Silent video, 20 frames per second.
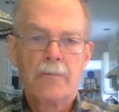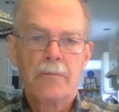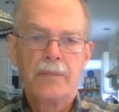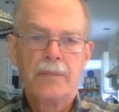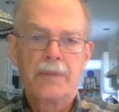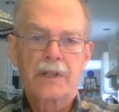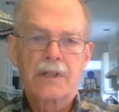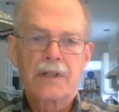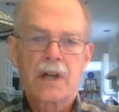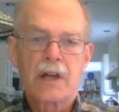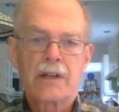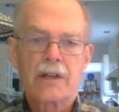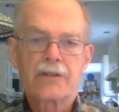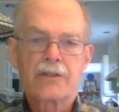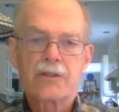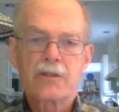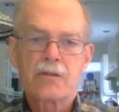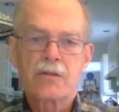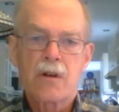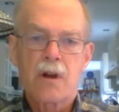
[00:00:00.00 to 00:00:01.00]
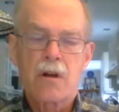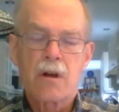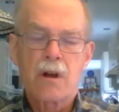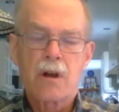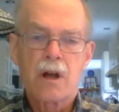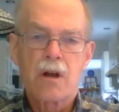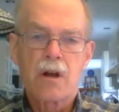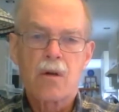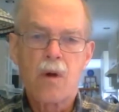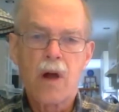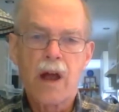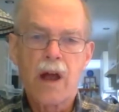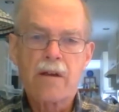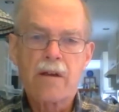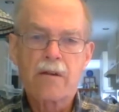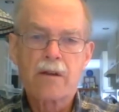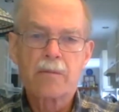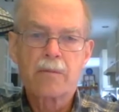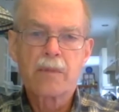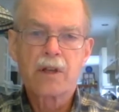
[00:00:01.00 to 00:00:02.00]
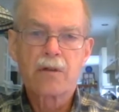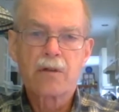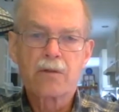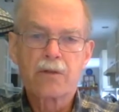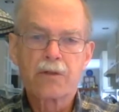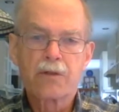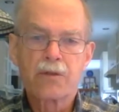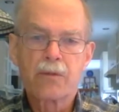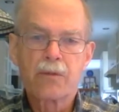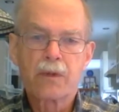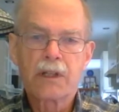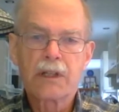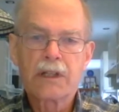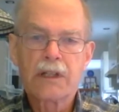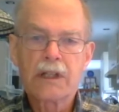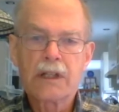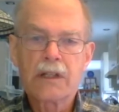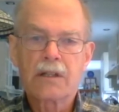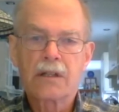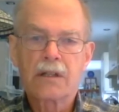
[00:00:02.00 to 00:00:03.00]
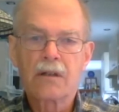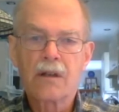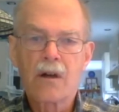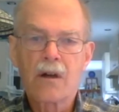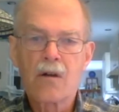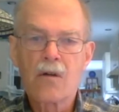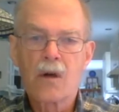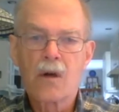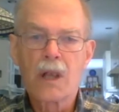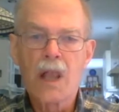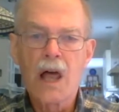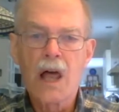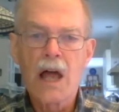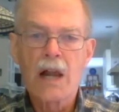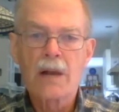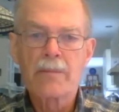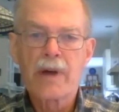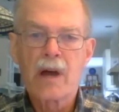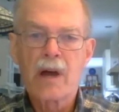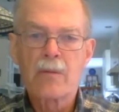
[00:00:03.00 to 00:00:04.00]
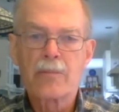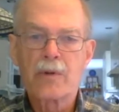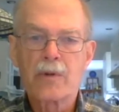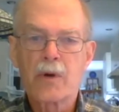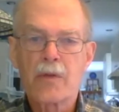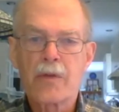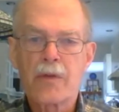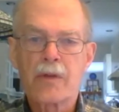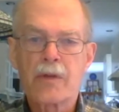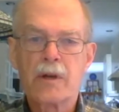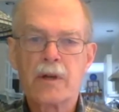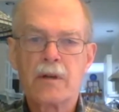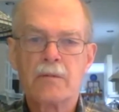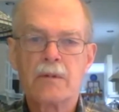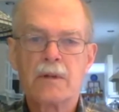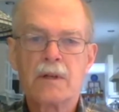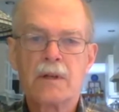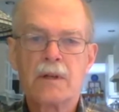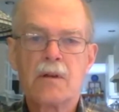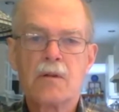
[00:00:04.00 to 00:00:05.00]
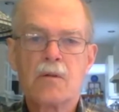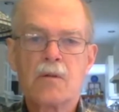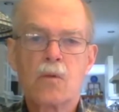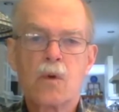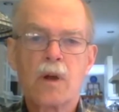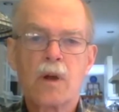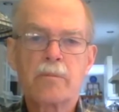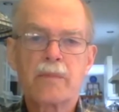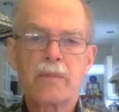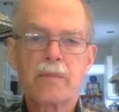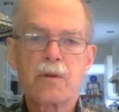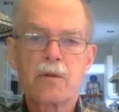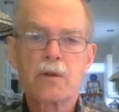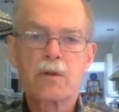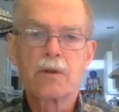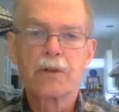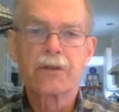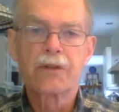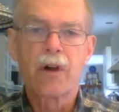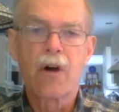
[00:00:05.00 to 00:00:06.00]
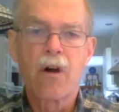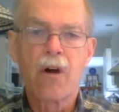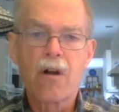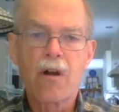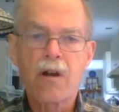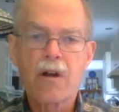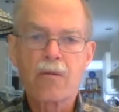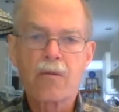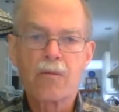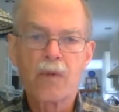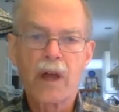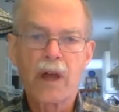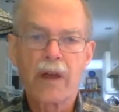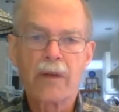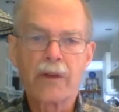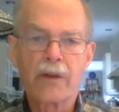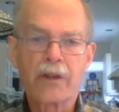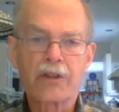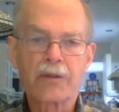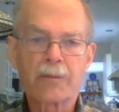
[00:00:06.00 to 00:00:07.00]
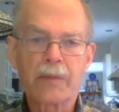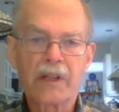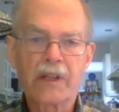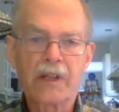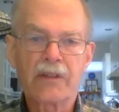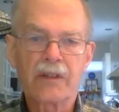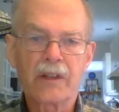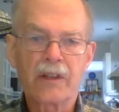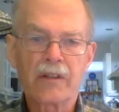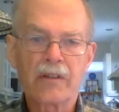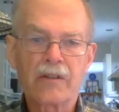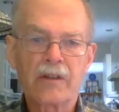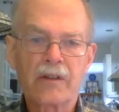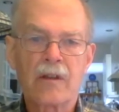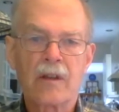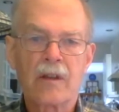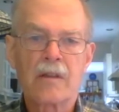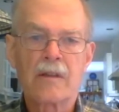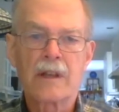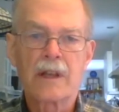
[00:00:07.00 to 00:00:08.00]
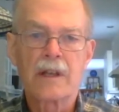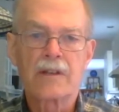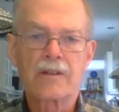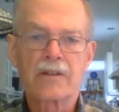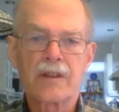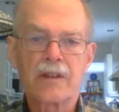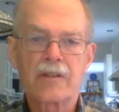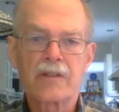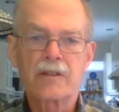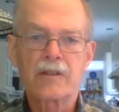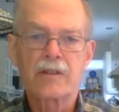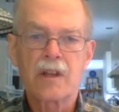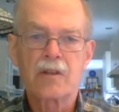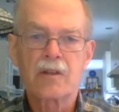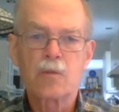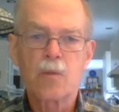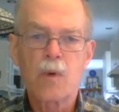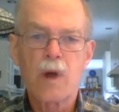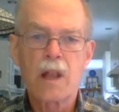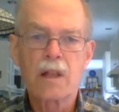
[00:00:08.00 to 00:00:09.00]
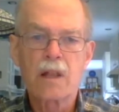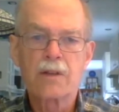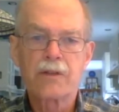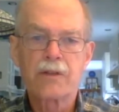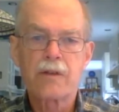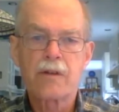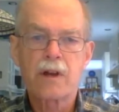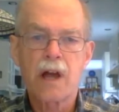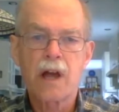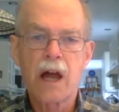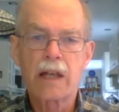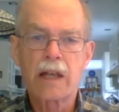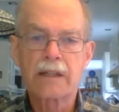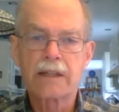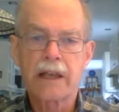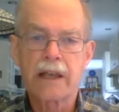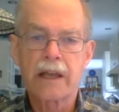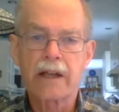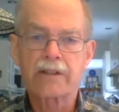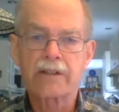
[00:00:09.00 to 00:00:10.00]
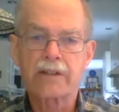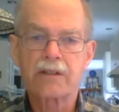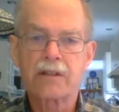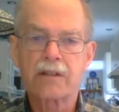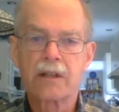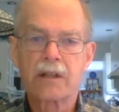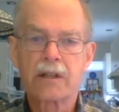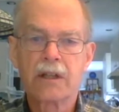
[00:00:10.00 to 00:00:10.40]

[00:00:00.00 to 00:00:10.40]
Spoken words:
Because you're acquiring minerals, you really need to know a lot about both what minerals are and the species that exist, as well as their context